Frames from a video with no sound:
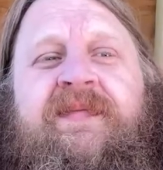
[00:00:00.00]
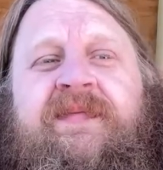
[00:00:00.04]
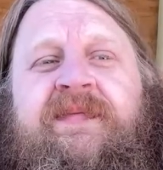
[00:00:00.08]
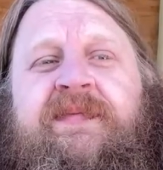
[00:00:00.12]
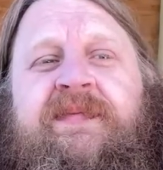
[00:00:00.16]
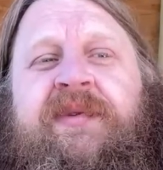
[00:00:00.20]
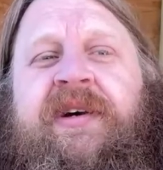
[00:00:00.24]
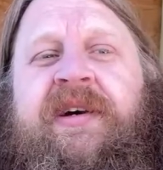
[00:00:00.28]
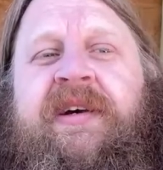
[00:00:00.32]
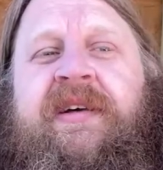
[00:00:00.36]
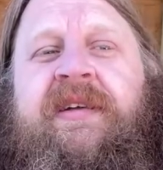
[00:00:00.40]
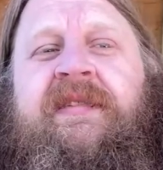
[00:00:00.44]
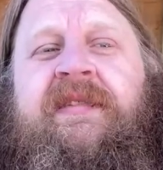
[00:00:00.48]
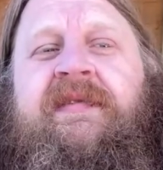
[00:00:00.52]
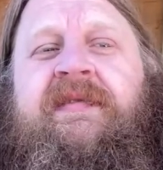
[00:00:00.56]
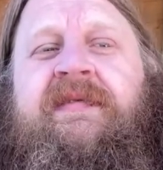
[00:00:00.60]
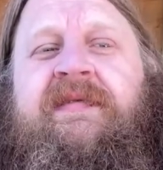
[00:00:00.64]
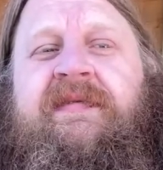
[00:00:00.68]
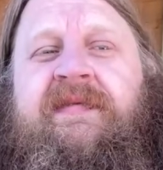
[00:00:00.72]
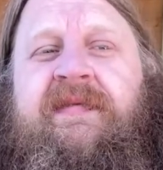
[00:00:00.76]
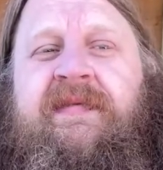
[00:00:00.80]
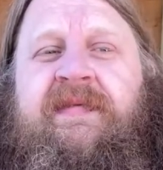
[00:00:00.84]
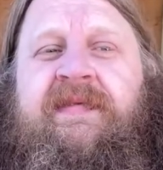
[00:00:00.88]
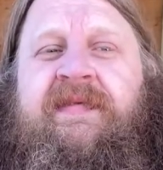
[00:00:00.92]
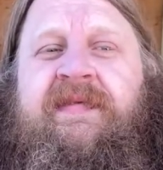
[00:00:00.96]
But,
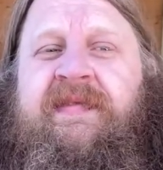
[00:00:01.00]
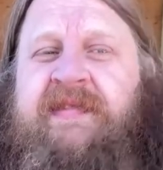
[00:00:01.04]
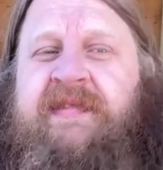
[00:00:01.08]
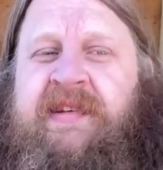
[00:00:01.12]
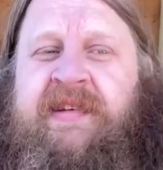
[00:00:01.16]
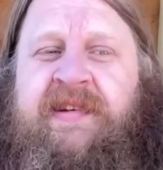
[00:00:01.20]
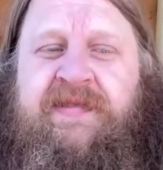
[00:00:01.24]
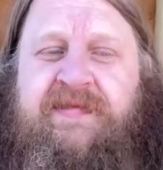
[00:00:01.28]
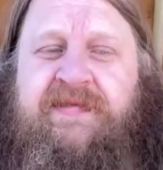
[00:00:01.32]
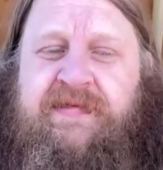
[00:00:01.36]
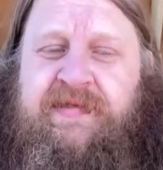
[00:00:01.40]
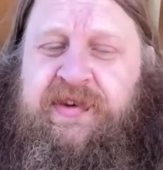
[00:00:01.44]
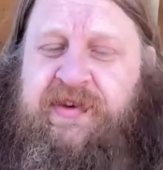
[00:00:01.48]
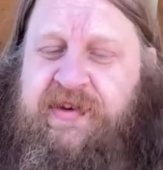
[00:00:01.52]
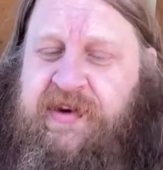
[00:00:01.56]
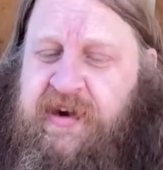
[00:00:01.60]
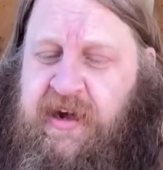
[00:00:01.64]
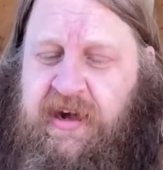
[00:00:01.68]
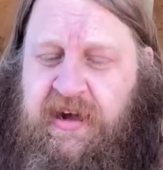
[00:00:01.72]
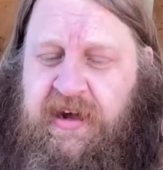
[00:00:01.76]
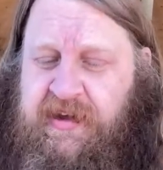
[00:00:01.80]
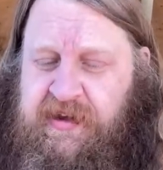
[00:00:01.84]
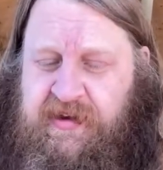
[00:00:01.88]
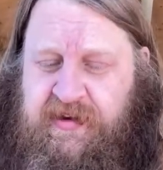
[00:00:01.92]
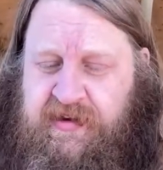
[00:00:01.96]
you know, you're
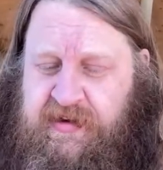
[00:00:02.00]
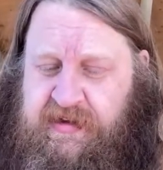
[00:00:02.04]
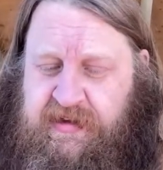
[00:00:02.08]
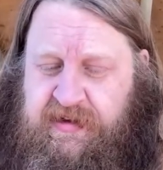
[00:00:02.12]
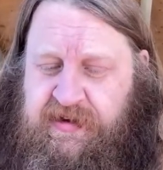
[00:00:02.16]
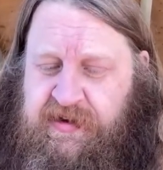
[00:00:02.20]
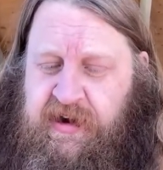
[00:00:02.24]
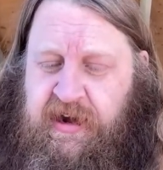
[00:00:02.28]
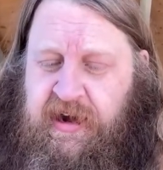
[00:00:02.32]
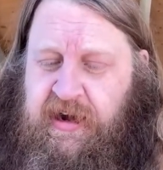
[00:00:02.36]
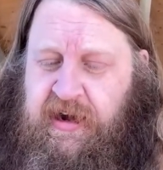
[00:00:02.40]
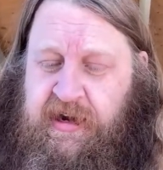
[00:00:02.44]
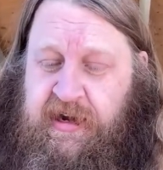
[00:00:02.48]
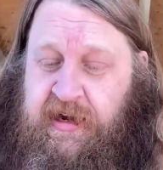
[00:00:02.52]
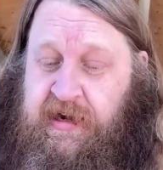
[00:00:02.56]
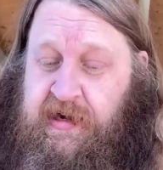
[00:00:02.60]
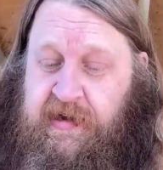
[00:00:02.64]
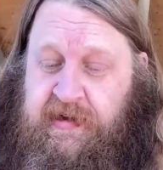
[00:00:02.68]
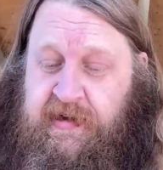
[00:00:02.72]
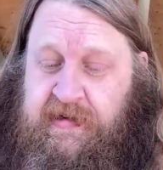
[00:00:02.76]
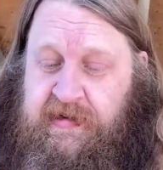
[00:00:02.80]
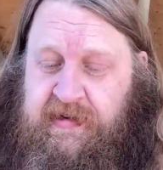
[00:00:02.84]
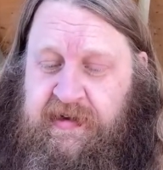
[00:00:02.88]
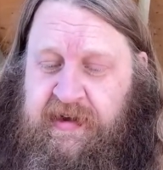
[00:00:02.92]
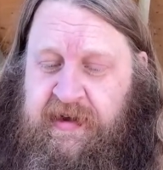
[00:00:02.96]
not
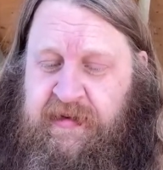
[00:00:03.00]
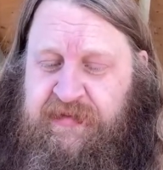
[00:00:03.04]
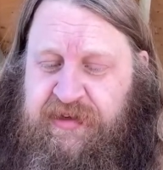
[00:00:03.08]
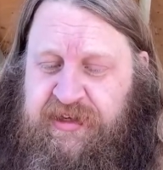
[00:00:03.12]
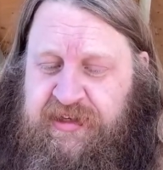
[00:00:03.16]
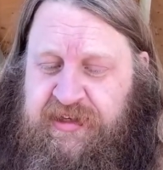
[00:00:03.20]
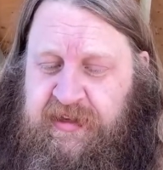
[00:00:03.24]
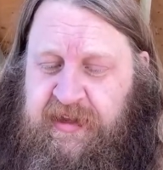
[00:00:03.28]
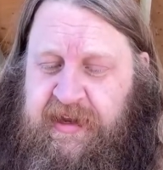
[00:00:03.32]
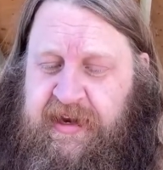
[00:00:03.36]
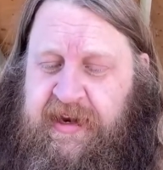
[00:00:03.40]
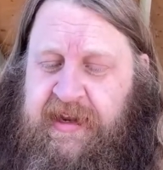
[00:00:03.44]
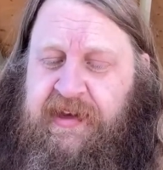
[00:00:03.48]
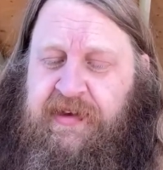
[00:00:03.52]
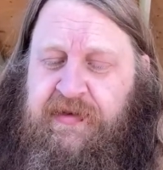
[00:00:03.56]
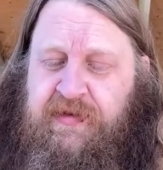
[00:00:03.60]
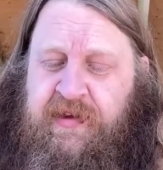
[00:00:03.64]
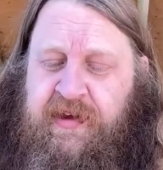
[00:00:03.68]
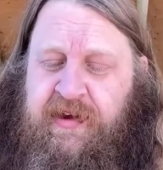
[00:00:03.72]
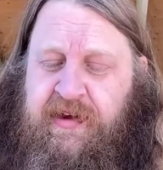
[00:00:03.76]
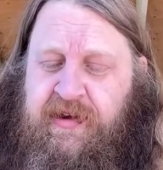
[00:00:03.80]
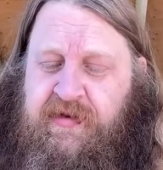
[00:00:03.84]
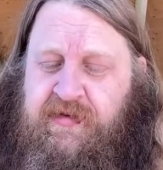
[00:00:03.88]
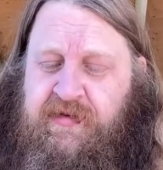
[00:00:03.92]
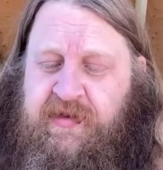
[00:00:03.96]
gonna. I'm just letting you
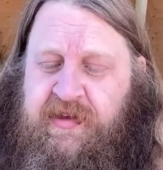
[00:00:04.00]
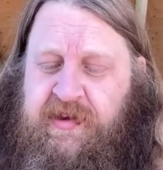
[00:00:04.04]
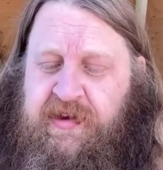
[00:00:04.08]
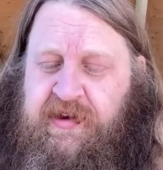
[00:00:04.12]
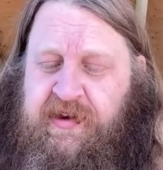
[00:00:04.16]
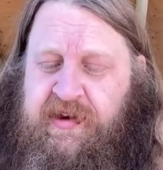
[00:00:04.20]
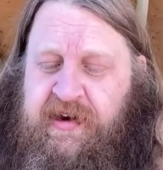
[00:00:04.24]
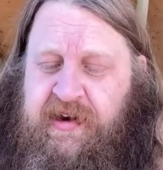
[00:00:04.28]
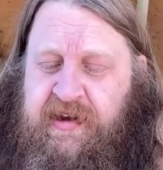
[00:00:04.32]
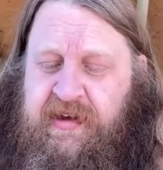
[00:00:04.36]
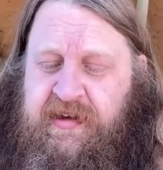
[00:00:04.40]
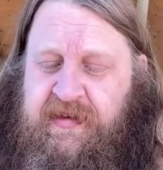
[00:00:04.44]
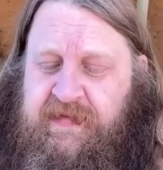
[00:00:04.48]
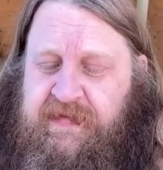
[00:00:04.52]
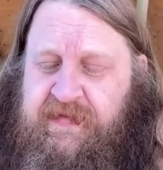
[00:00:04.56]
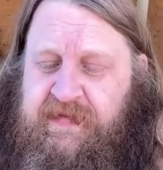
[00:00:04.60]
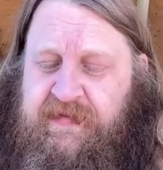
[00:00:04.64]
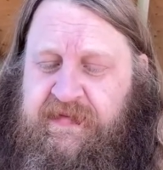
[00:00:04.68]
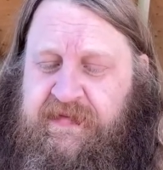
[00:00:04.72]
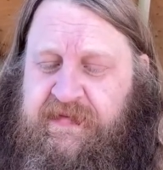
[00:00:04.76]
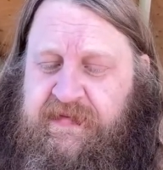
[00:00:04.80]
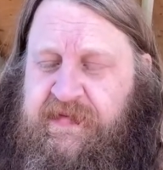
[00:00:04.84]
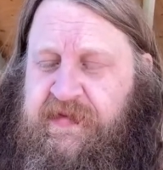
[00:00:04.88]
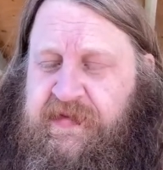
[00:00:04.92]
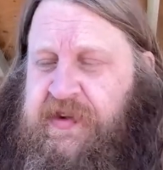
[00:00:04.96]
know that you're gonna
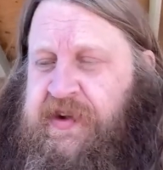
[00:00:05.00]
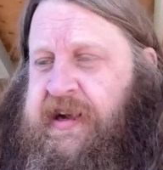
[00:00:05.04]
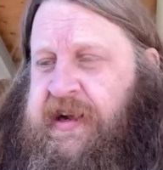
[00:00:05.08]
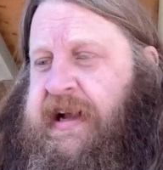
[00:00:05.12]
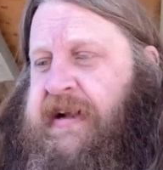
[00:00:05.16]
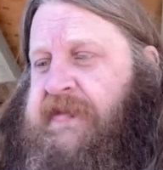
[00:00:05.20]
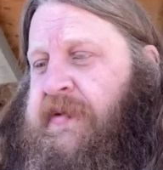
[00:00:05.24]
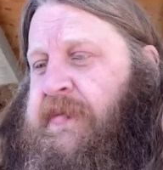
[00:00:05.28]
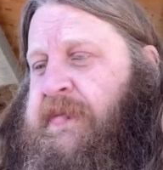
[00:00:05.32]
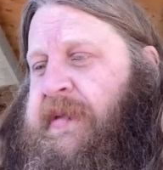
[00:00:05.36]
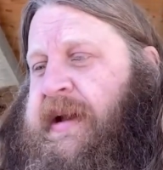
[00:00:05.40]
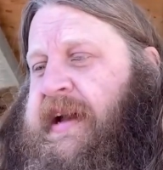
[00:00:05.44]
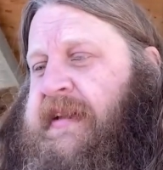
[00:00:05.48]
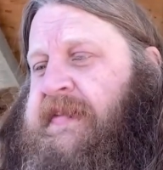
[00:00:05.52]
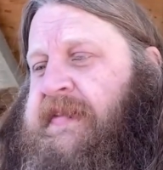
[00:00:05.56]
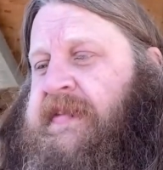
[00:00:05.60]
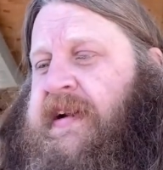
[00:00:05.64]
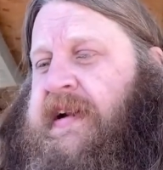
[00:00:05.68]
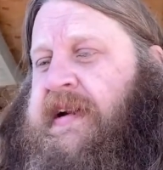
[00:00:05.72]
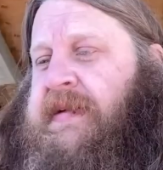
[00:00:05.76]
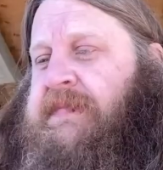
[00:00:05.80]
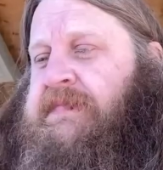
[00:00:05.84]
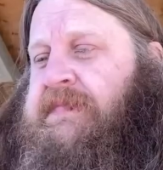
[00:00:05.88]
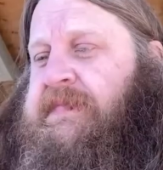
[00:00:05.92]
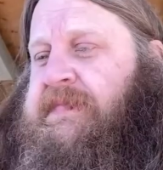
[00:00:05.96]
have a bad
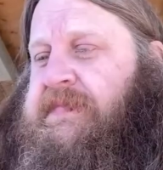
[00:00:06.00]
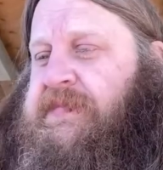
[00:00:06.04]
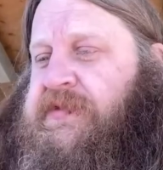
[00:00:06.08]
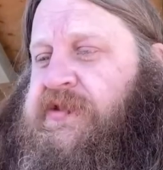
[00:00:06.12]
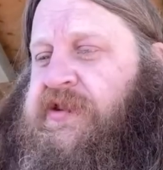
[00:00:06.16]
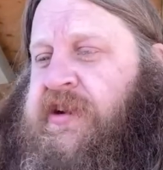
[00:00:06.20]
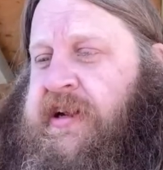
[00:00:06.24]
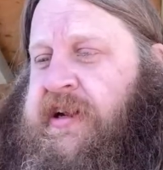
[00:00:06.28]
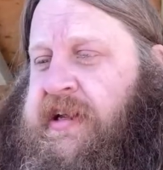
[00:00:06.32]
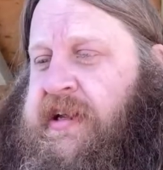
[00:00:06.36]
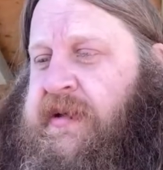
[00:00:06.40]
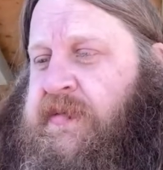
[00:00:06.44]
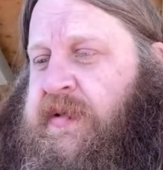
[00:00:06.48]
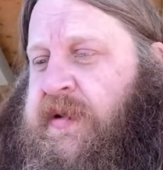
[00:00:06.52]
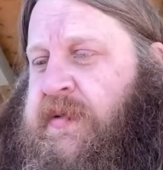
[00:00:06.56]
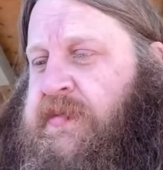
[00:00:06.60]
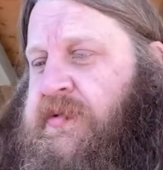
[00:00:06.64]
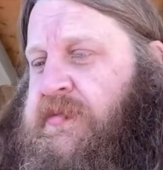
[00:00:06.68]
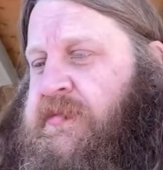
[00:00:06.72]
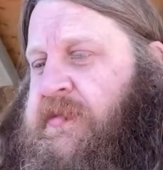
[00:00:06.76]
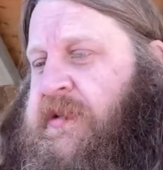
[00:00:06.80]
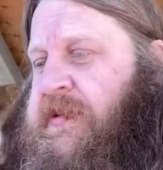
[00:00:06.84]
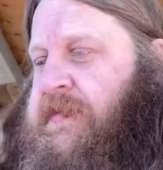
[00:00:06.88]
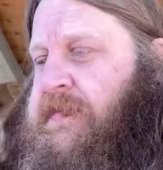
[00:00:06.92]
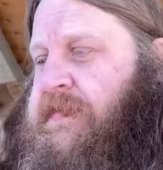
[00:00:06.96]
time trying to keep up
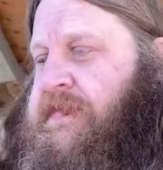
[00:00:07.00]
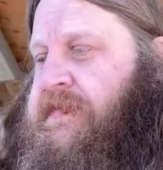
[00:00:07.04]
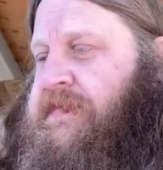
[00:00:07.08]
with me.